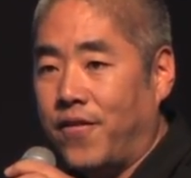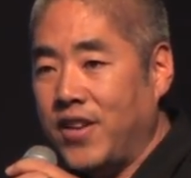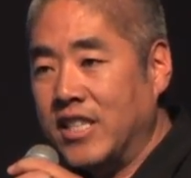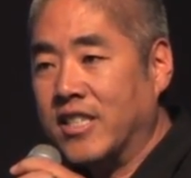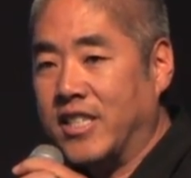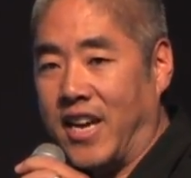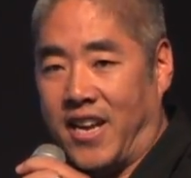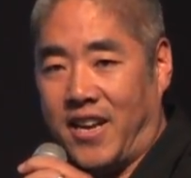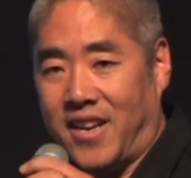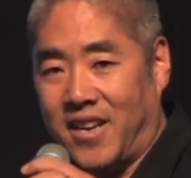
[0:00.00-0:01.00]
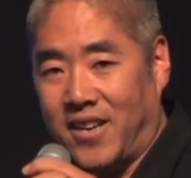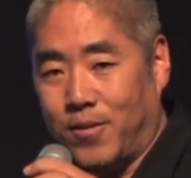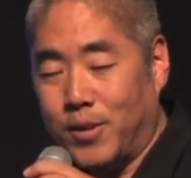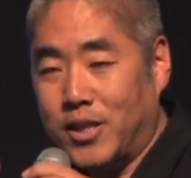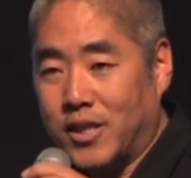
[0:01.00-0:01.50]
FinCEN,
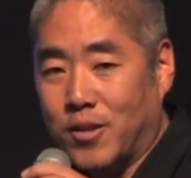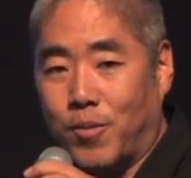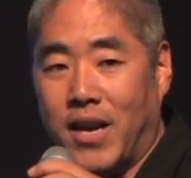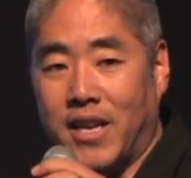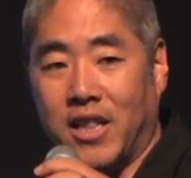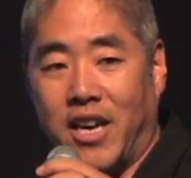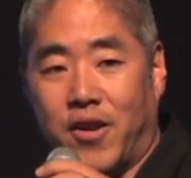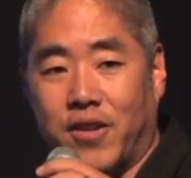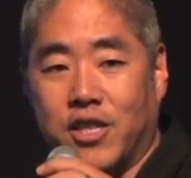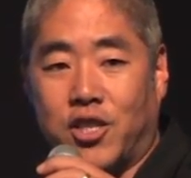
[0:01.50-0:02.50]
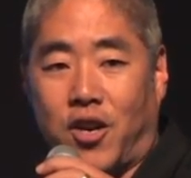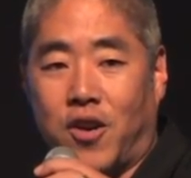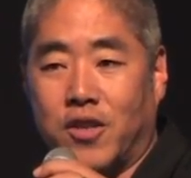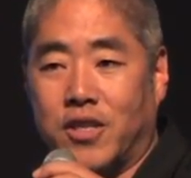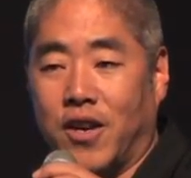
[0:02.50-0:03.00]
which is the regulator in
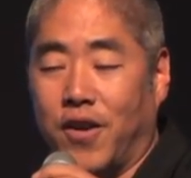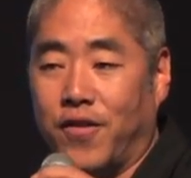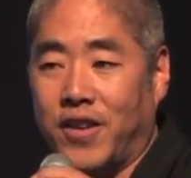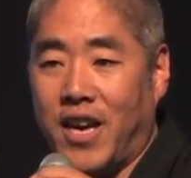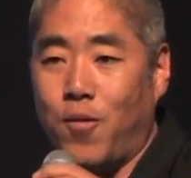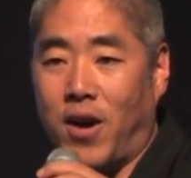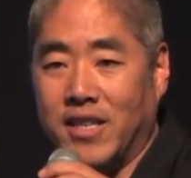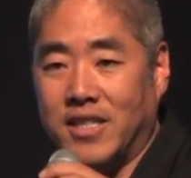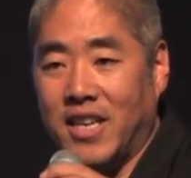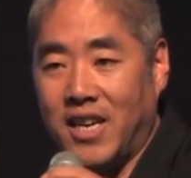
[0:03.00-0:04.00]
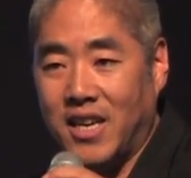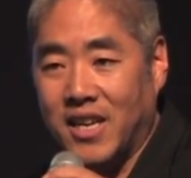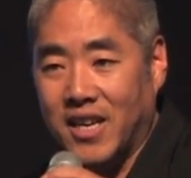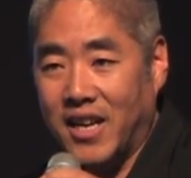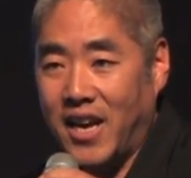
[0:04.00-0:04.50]
charge of KYC
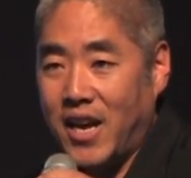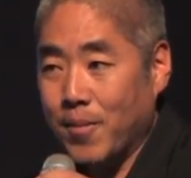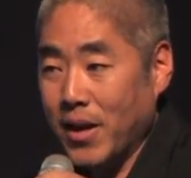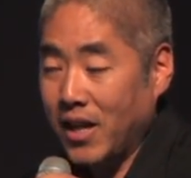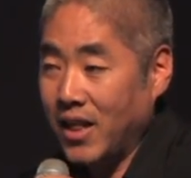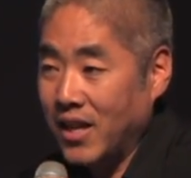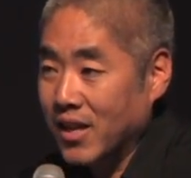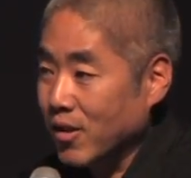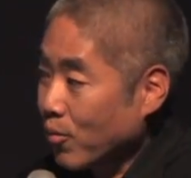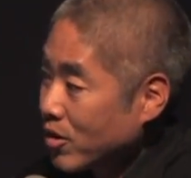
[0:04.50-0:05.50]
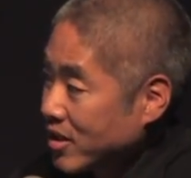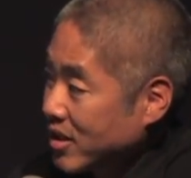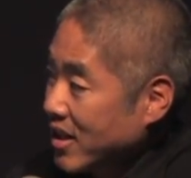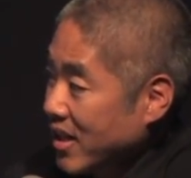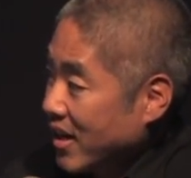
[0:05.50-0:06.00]
and AML, the worst
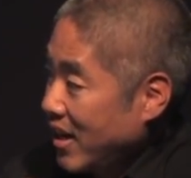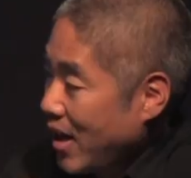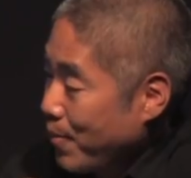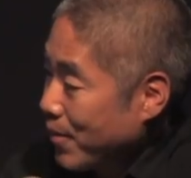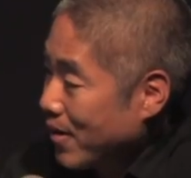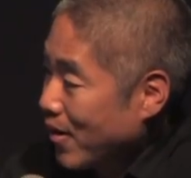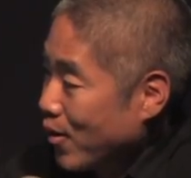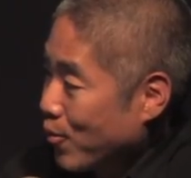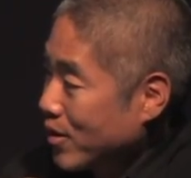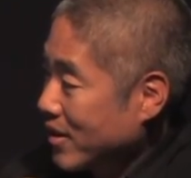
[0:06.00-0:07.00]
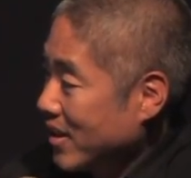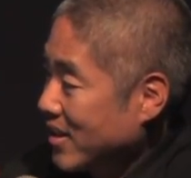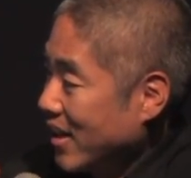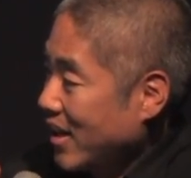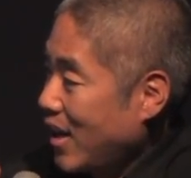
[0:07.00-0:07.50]
thing that can happen are the worst things
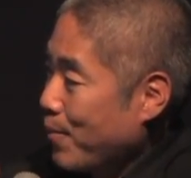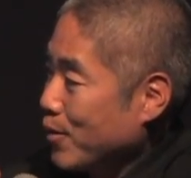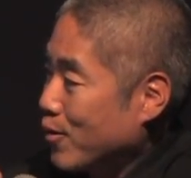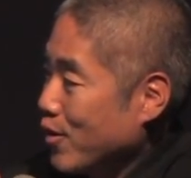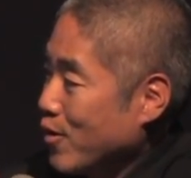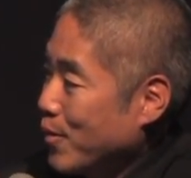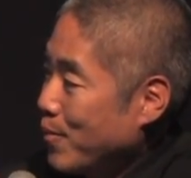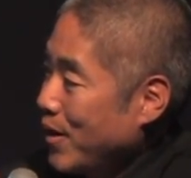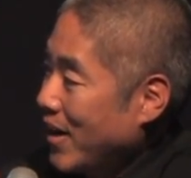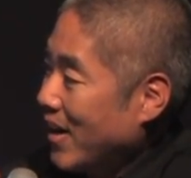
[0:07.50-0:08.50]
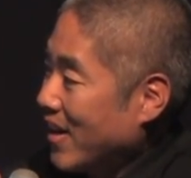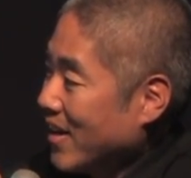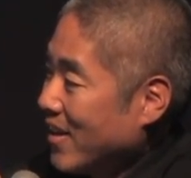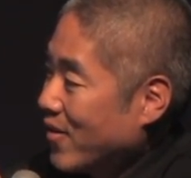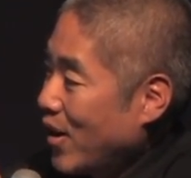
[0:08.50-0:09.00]
that can happen to a human being,
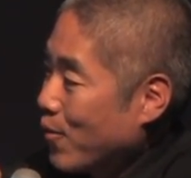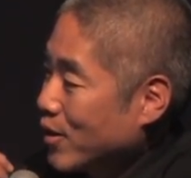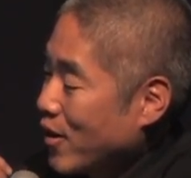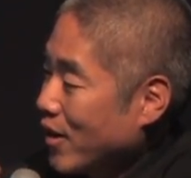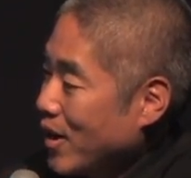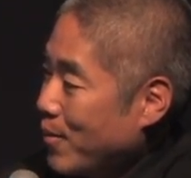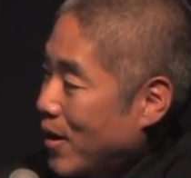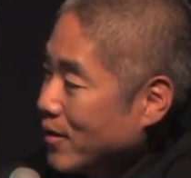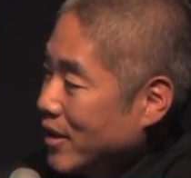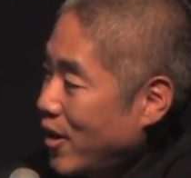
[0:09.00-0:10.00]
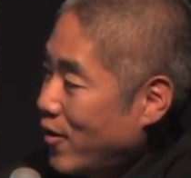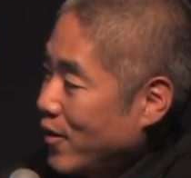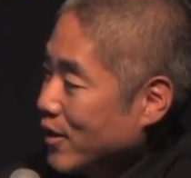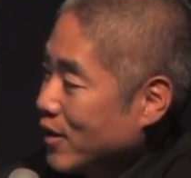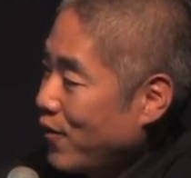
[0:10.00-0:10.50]
right? We're talking about
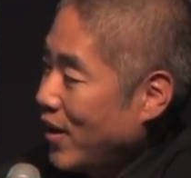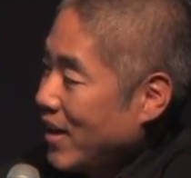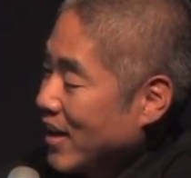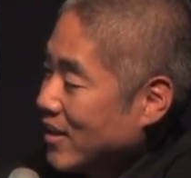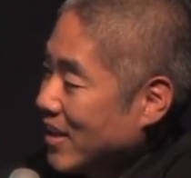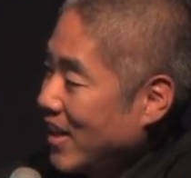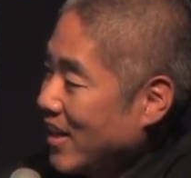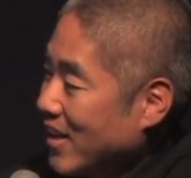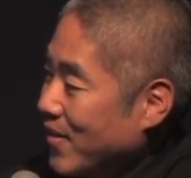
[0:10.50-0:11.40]
terrorist financing,